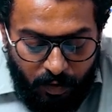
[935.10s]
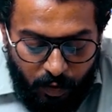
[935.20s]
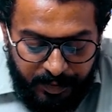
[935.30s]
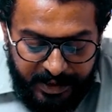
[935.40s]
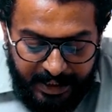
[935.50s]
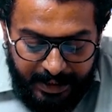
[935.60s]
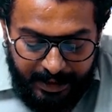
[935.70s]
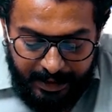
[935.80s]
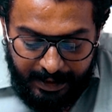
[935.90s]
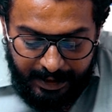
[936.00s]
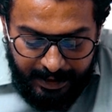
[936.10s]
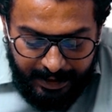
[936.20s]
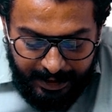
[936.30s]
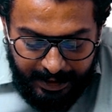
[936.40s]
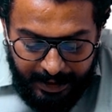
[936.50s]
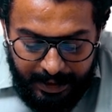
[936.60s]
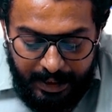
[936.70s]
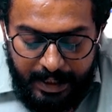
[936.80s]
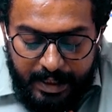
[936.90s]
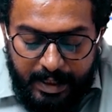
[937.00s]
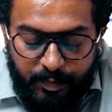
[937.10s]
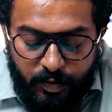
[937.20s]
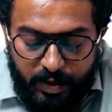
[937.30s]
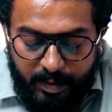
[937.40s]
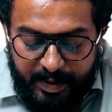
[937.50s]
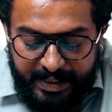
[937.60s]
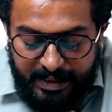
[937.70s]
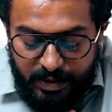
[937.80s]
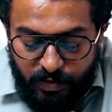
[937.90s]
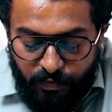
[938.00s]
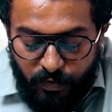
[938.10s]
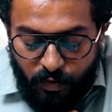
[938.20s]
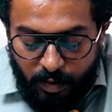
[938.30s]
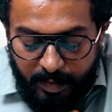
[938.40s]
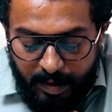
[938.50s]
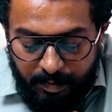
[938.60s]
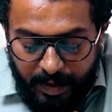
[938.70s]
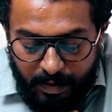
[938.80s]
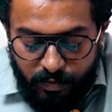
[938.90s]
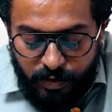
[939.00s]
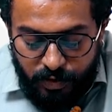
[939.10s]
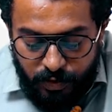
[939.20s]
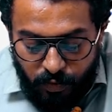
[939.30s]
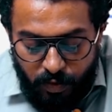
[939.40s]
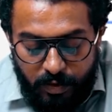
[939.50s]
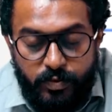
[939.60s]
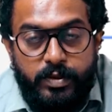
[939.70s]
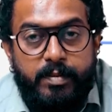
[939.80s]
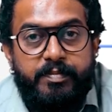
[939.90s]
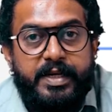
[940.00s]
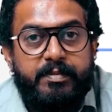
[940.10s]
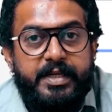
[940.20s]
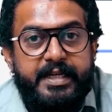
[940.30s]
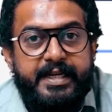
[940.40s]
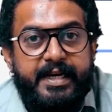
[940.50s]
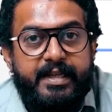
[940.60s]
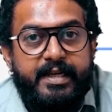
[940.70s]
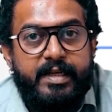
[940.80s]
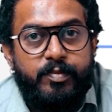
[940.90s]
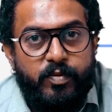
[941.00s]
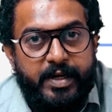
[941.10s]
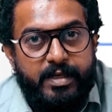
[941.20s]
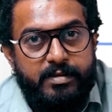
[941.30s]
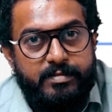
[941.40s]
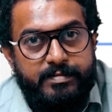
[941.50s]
option D, report the passage of normal brown stool to the primary healthcare provider.